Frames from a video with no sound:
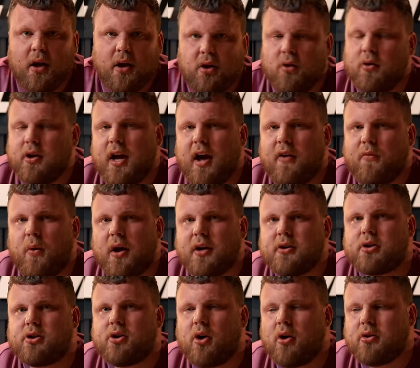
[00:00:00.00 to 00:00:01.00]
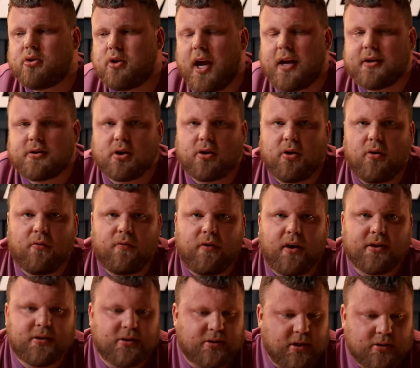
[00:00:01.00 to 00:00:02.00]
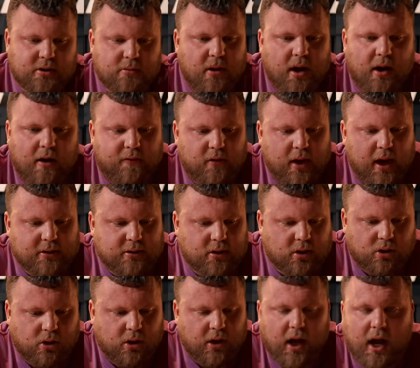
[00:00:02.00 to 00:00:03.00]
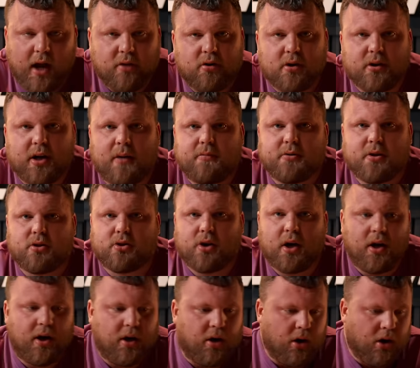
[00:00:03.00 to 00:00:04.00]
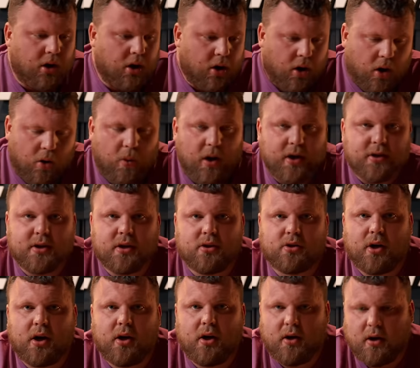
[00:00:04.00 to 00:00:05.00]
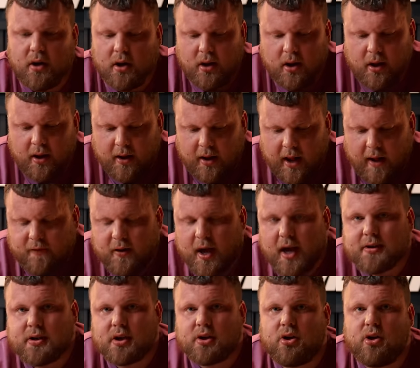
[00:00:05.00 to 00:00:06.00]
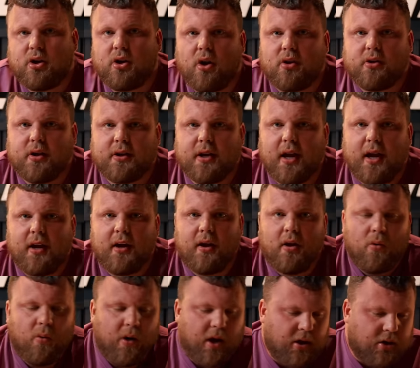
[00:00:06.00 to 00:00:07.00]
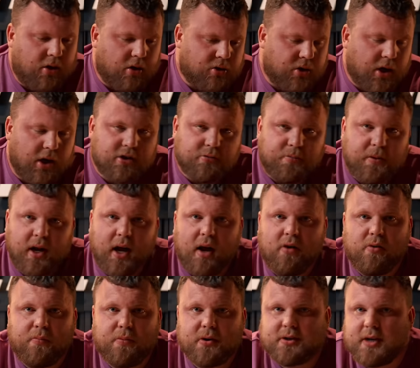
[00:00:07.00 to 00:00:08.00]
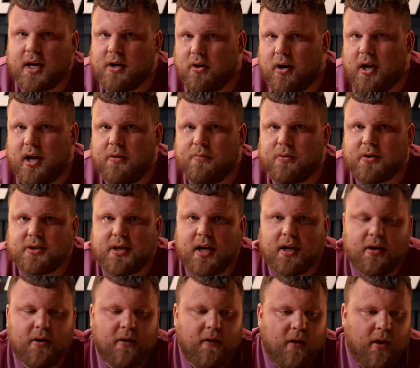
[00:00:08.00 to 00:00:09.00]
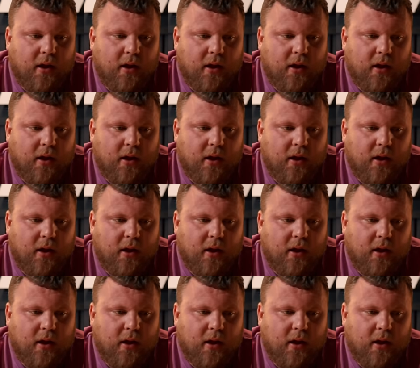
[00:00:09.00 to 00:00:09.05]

You only have one shot to execute things. Doesn't matter if you execute it 100 times in training or once in training. If you execute it on the day, whether your training's been 100% or 80%,